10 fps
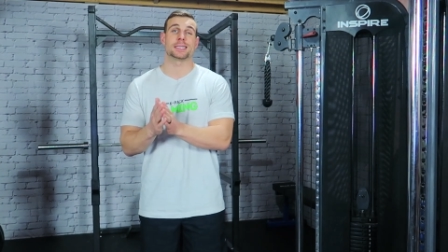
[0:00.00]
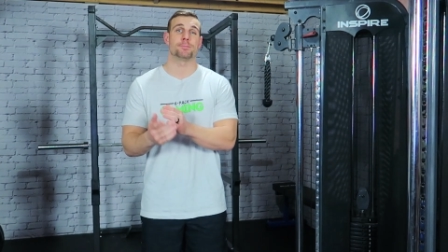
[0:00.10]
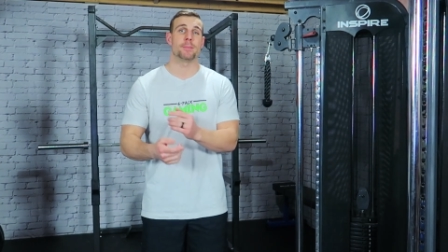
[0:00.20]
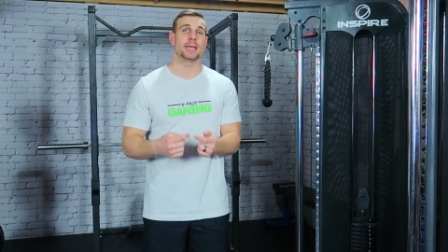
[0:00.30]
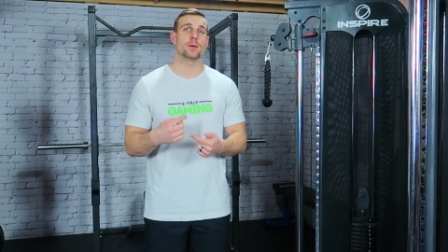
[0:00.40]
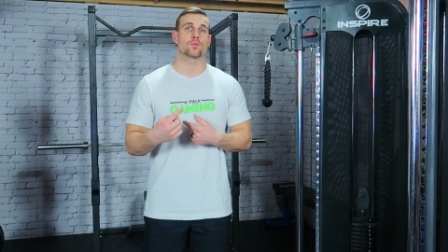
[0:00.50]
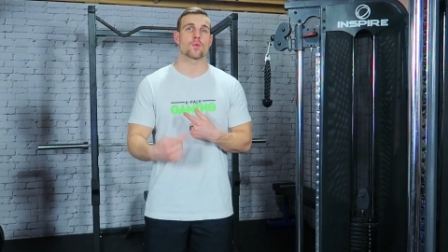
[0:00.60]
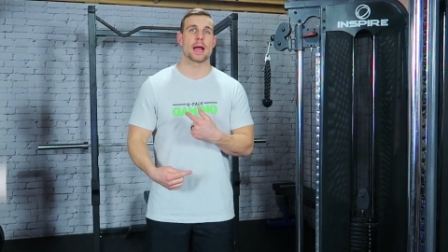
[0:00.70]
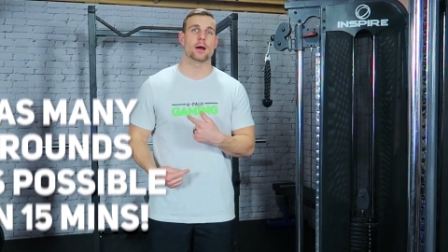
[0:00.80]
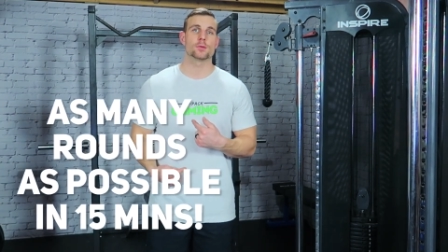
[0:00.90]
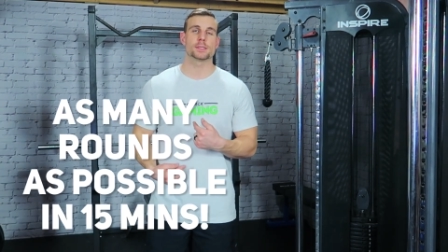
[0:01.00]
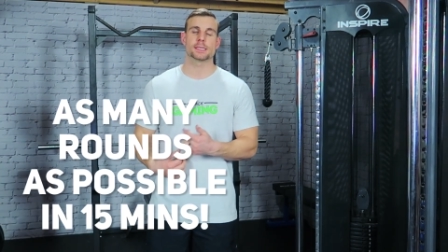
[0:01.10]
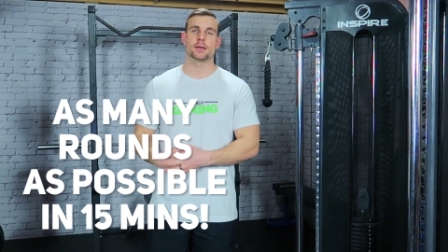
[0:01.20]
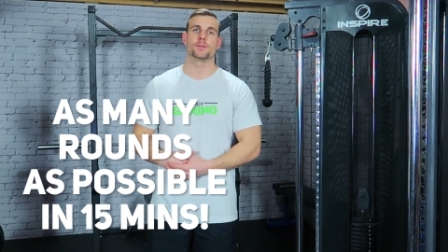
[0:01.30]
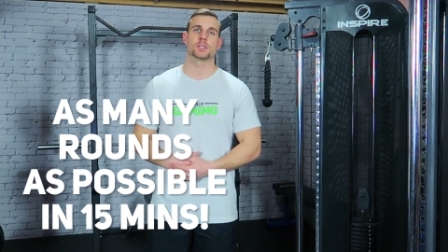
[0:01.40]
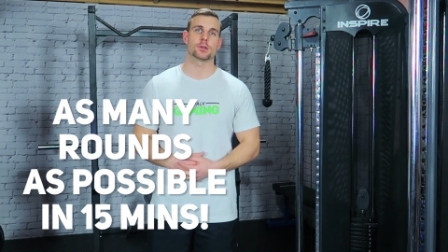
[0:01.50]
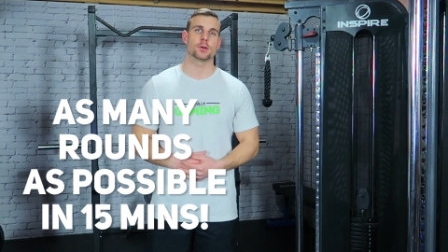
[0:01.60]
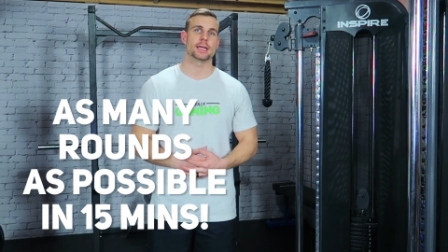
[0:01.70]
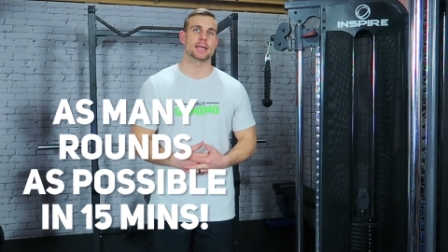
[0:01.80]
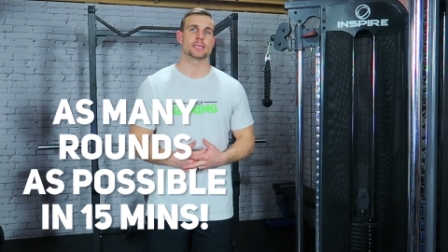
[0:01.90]
as many rounds of the
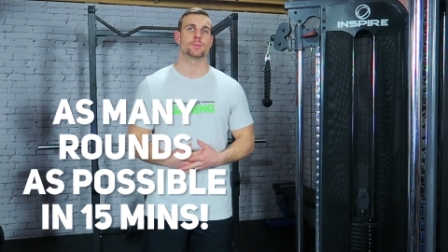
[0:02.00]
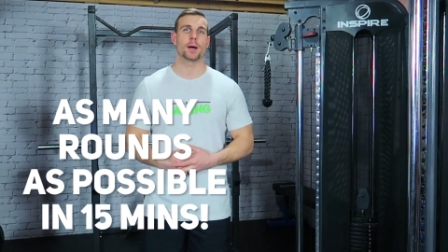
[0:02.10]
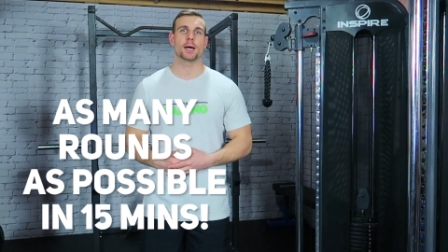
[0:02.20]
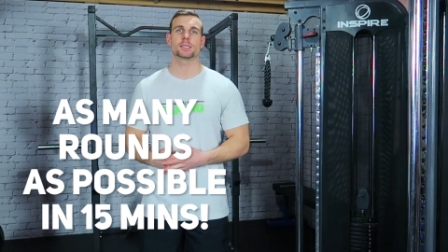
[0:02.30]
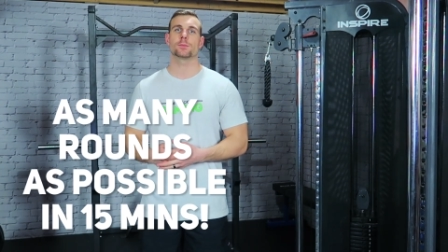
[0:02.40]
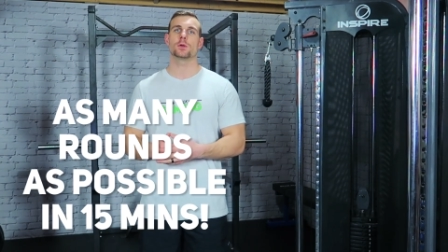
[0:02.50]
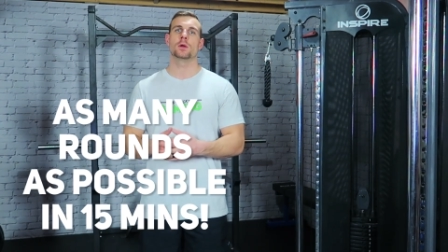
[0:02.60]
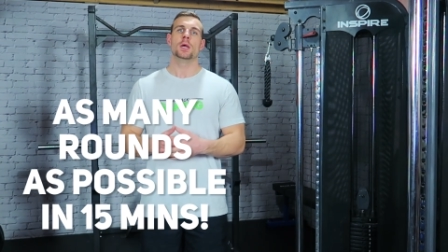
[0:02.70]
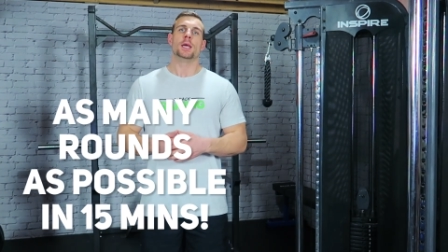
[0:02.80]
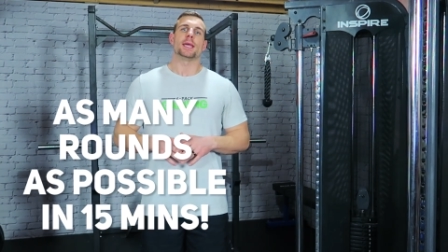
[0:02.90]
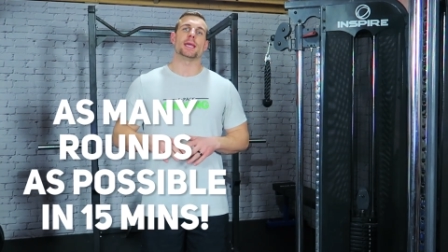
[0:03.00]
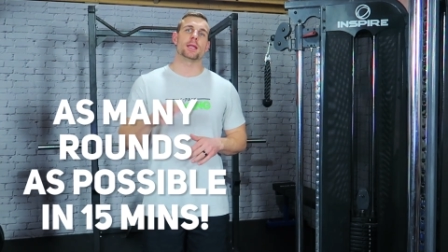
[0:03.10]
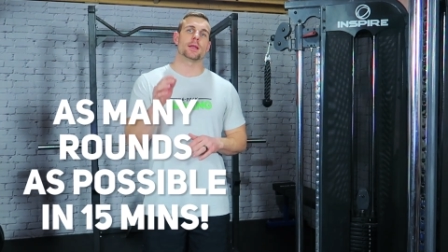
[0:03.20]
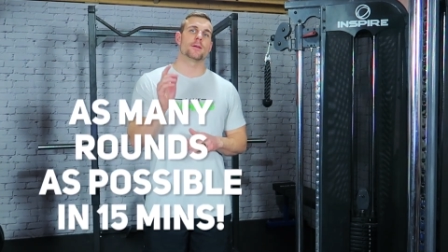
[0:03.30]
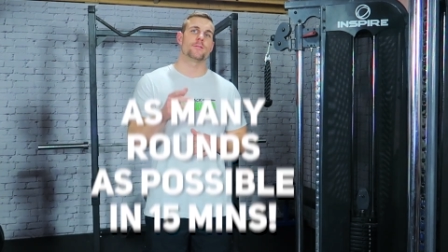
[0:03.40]
circuit as possible in